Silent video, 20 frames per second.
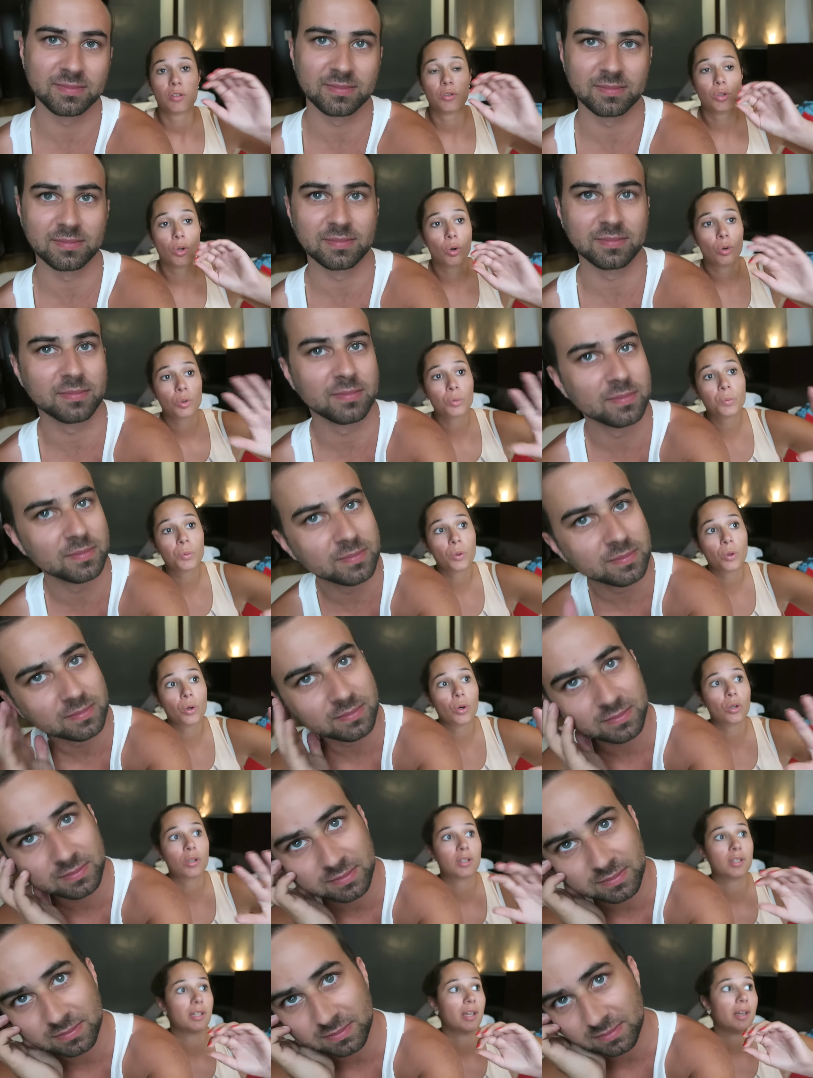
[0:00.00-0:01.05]

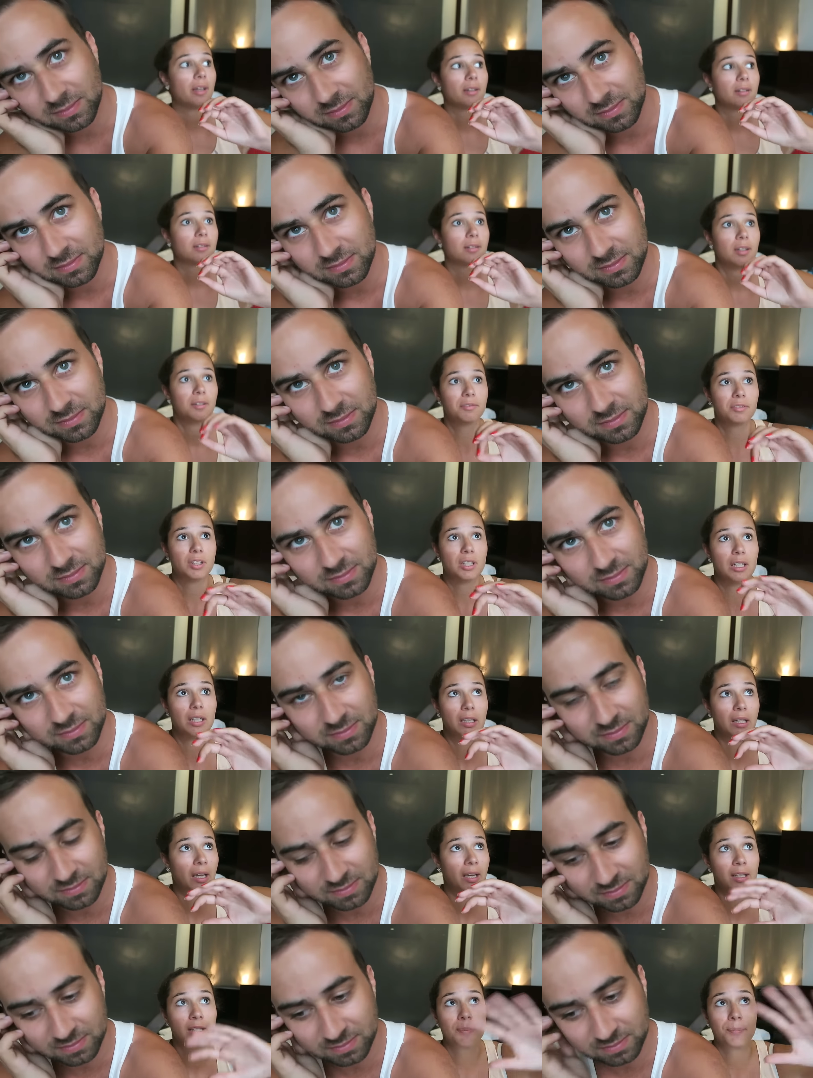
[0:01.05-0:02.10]
Speaker 1: notebooks and every
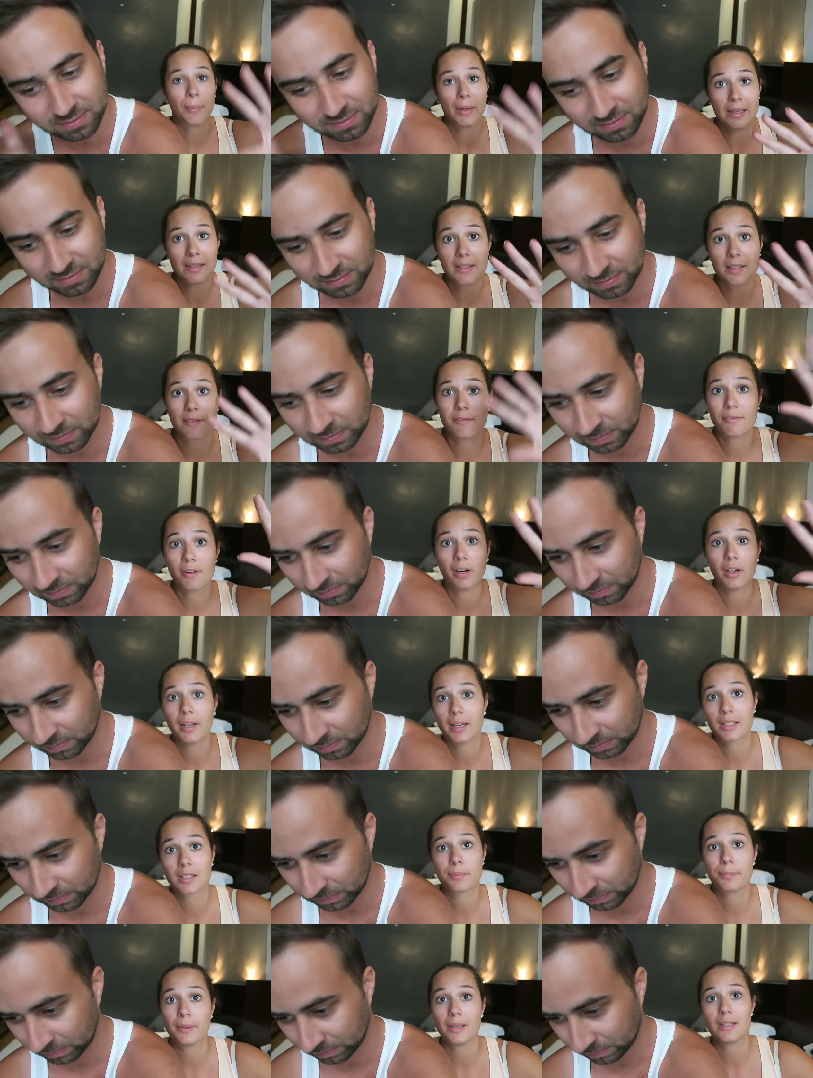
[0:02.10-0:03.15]
expensive, very
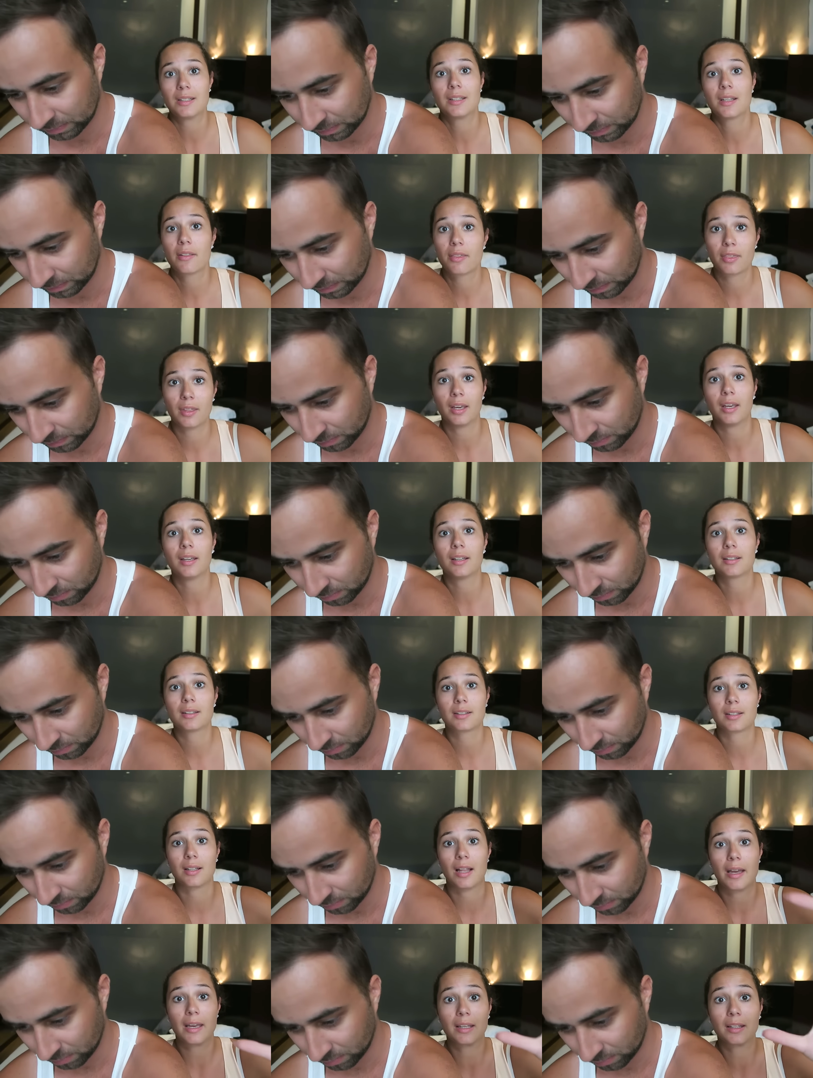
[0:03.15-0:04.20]
expensive things
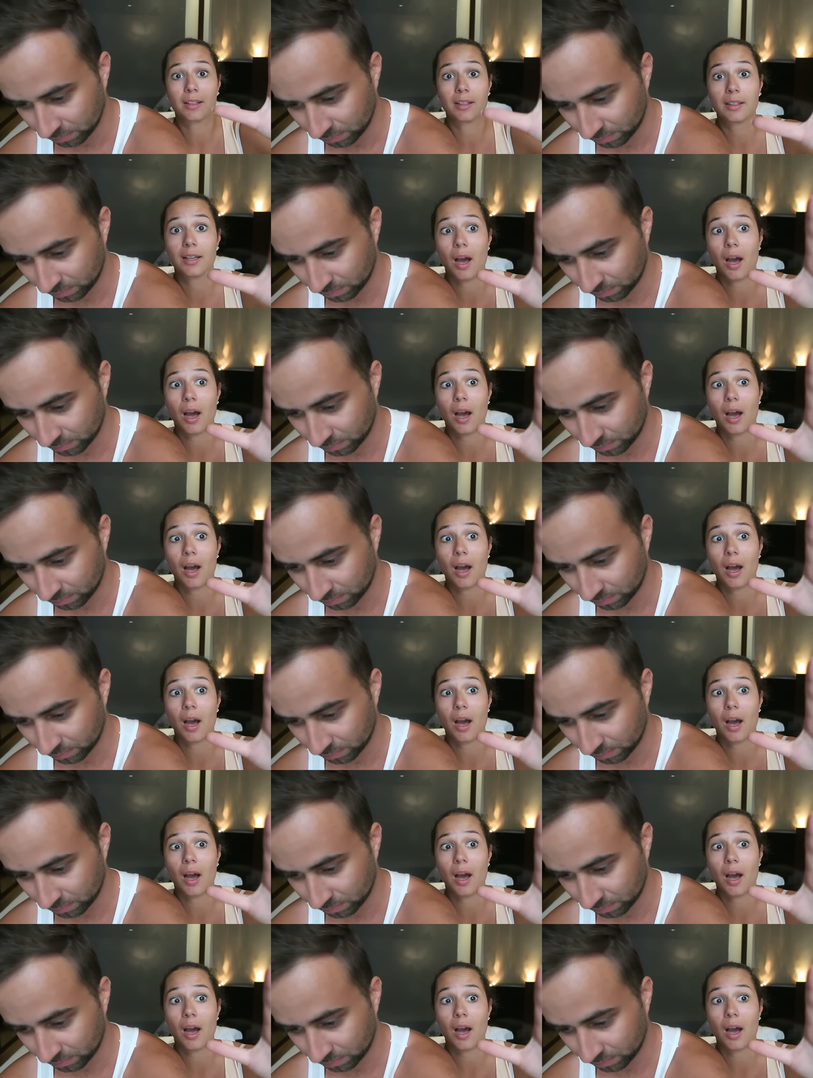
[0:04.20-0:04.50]
like